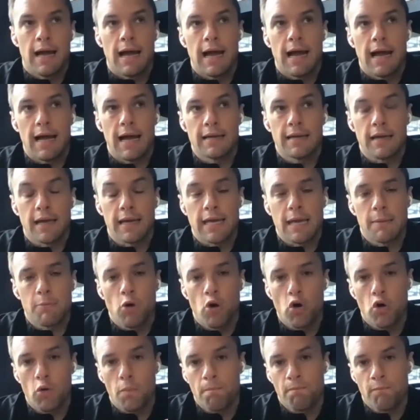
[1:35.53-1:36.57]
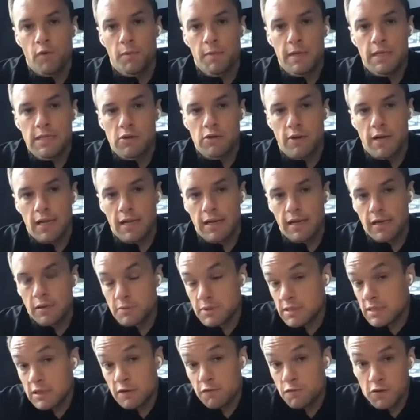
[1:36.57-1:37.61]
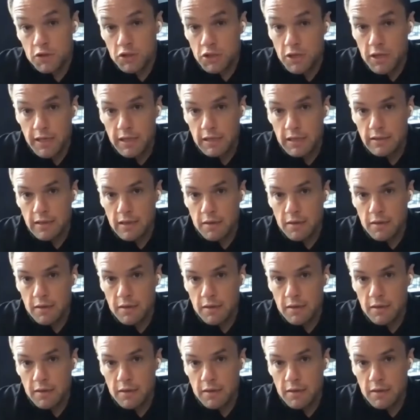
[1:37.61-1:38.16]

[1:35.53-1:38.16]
And I came home from Israel and I was a different child.